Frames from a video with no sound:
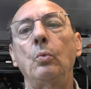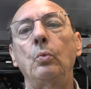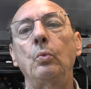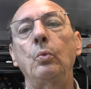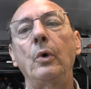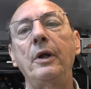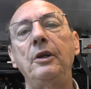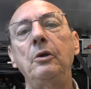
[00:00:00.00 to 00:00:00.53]

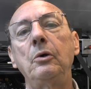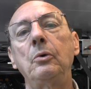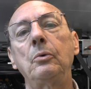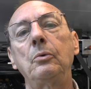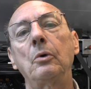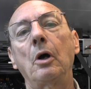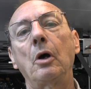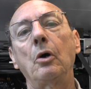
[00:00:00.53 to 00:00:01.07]
when
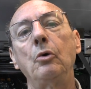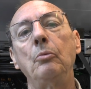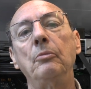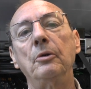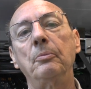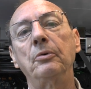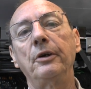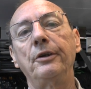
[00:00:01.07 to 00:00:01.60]
you
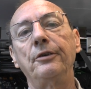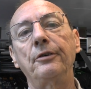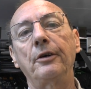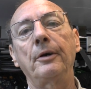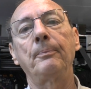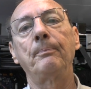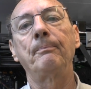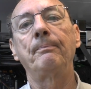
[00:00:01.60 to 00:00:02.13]
home the printer,